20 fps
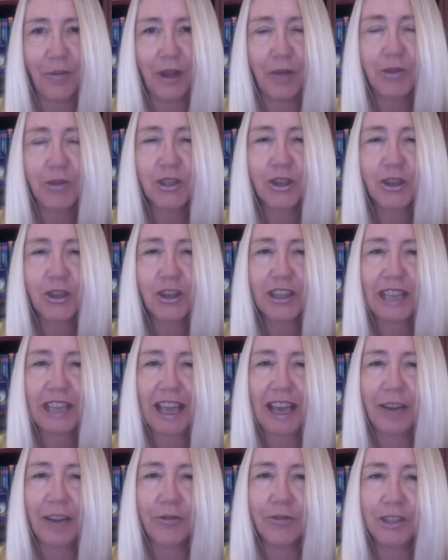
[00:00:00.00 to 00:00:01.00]
We certainly
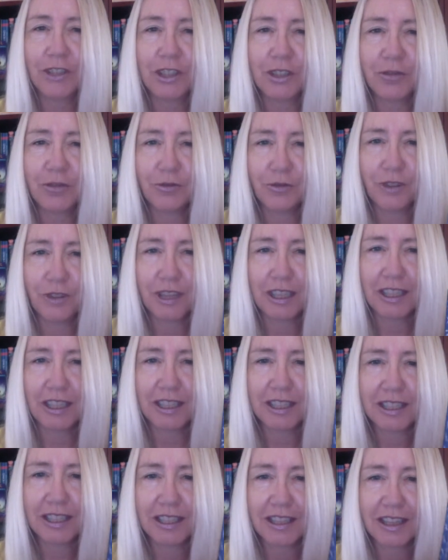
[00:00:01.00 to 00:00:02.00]
had a vision for the
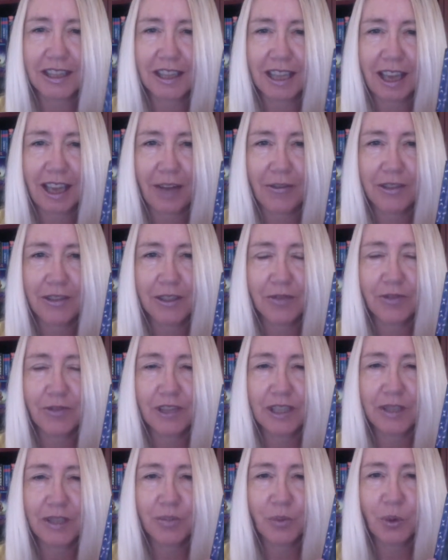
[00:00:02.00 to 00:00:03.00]
covers of
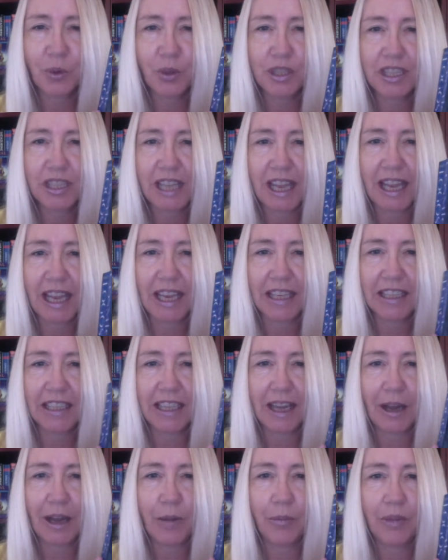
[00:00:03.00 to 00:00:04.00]
these books, and
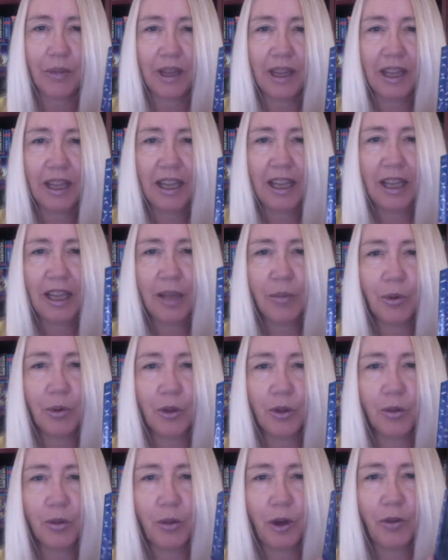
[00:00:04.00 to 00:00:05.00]
he pulled
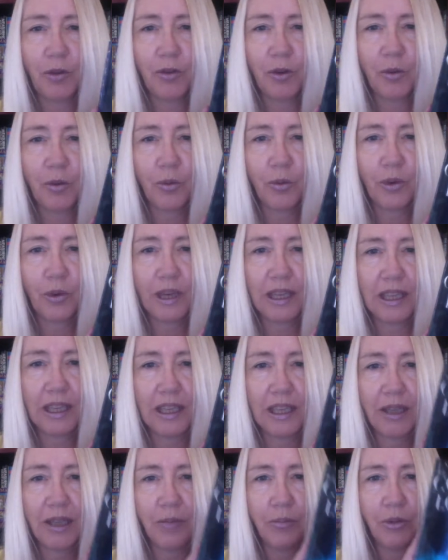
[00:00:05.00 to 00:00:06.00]
them off
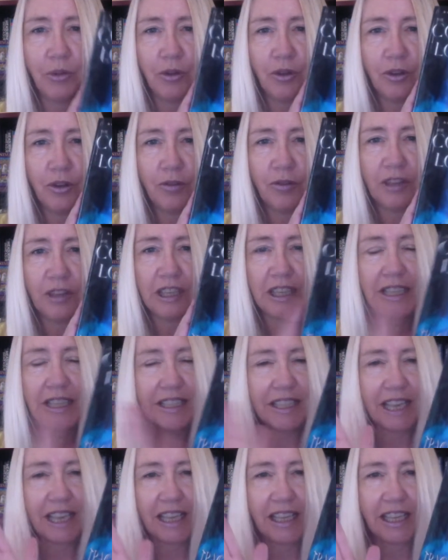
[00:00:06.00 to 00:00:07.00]
really beautifully,
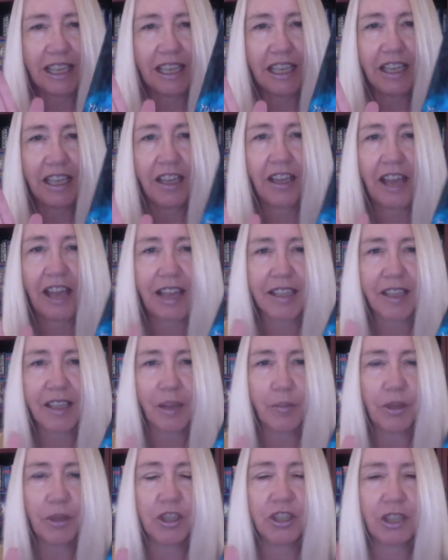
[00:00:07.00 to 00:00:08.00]
exactly as I
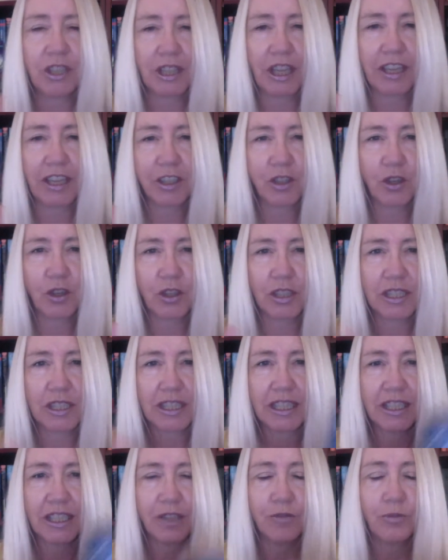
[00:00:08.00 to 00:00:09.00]
pictured, like certain
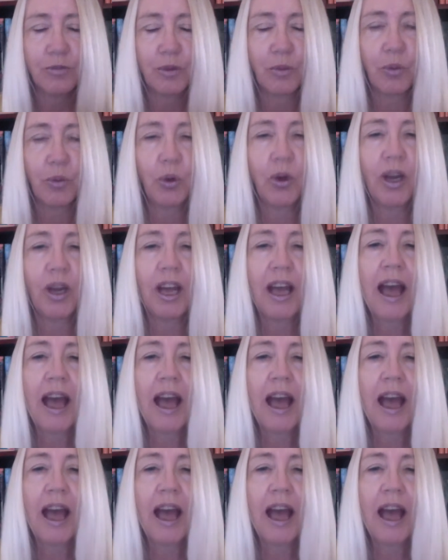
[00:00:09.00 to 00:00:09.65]
scenes from the book.